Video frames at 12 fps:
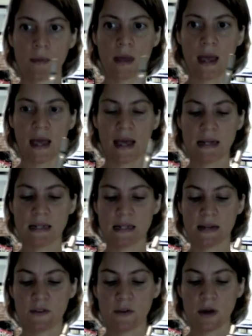And
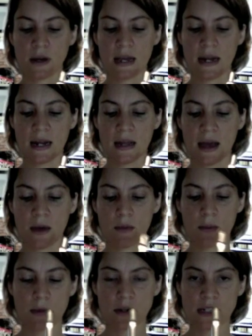if you're not getting that,
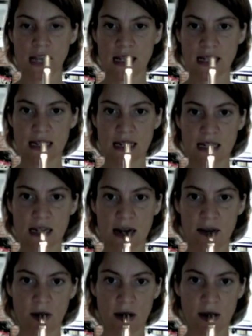remember, test each and
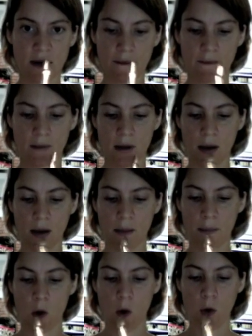every
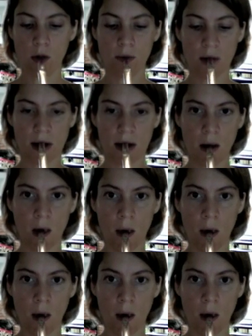hole here.